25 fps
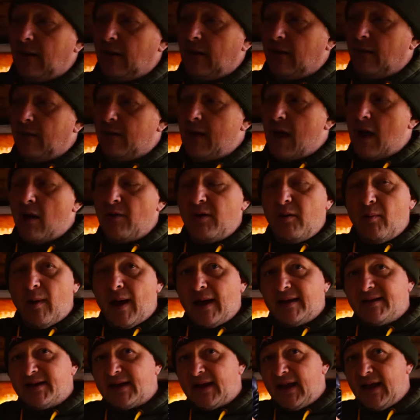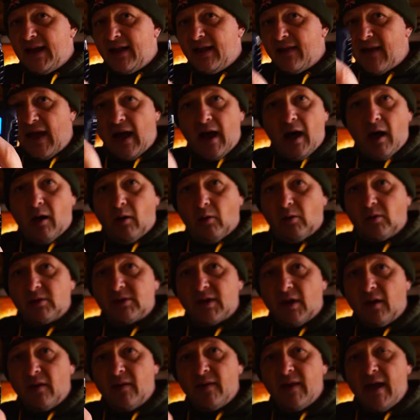the only way to clear the hold
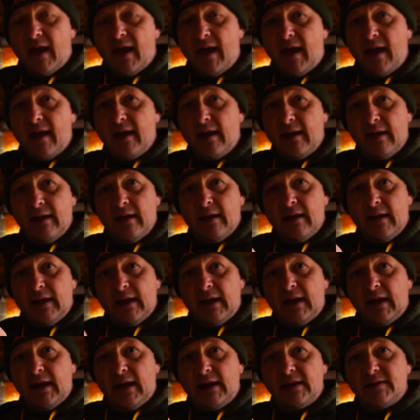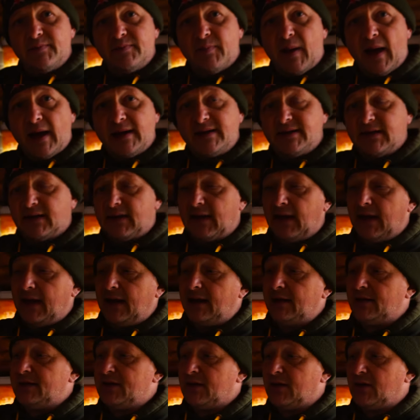on there is basically
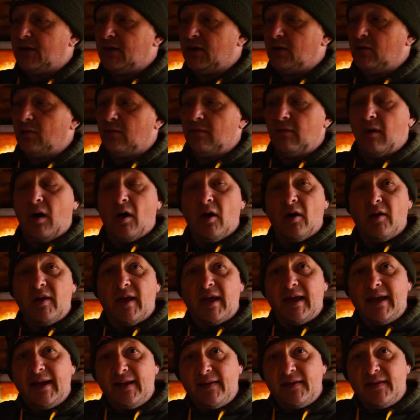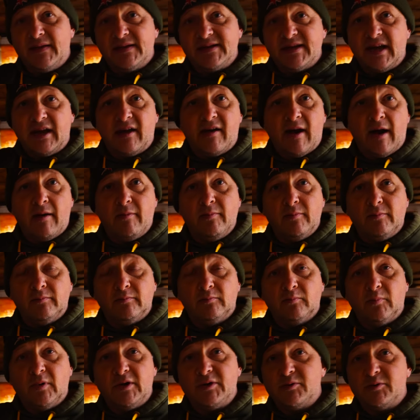to either hit the zero,
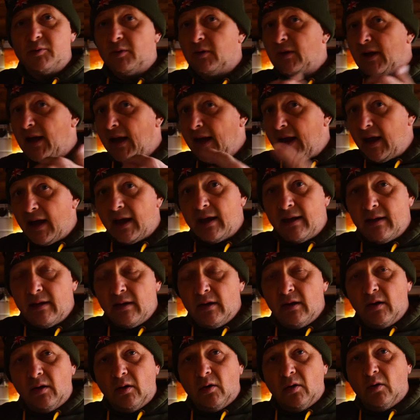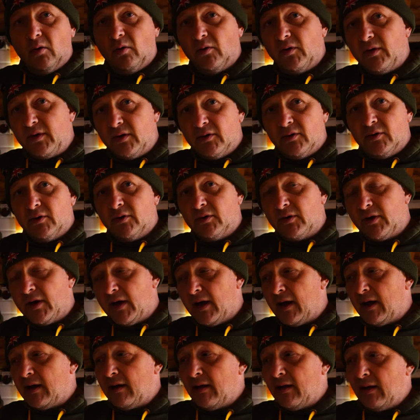which will clear all your
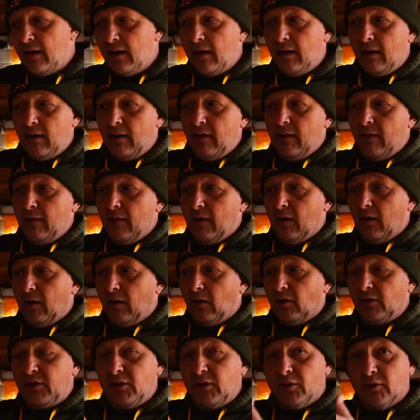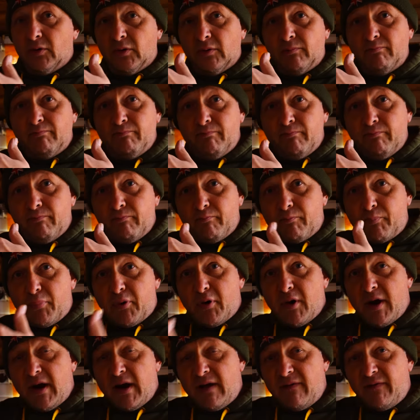uh, all your
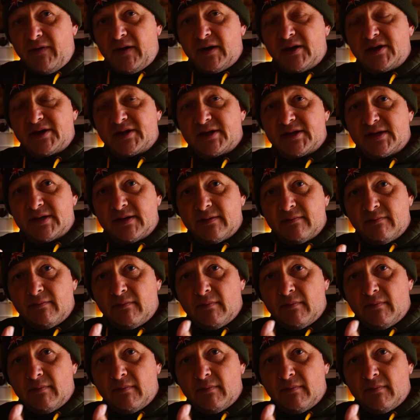previous